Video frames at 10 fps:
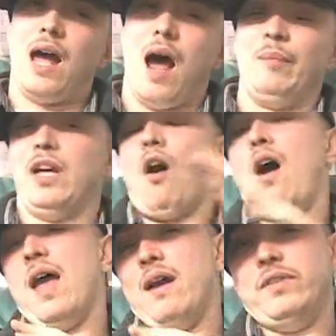I mean,
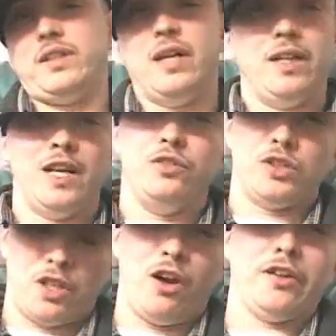everything that you
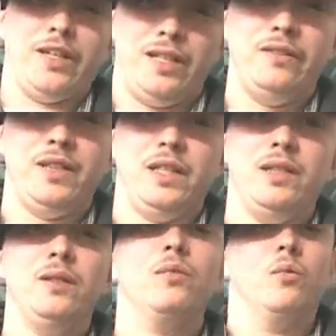saw on the
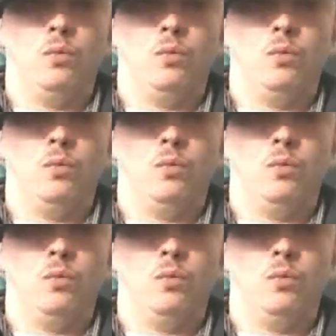DVD